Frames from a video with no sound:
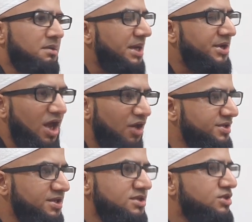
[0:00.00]

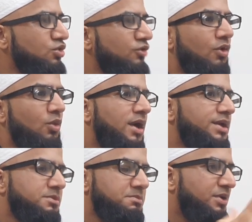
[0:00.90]
Inheritance, two for
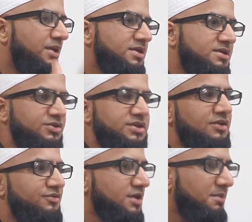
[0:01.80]
one. Brothers
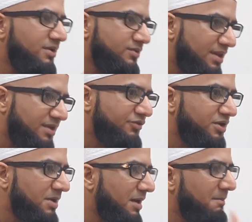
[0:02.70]
receive double than the
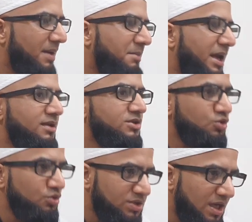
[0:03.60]
female. Male,
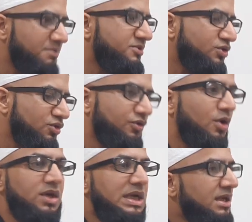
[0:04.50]
two times,
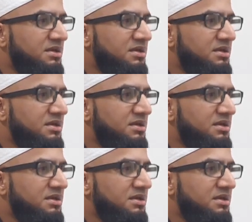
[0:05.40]
twofold.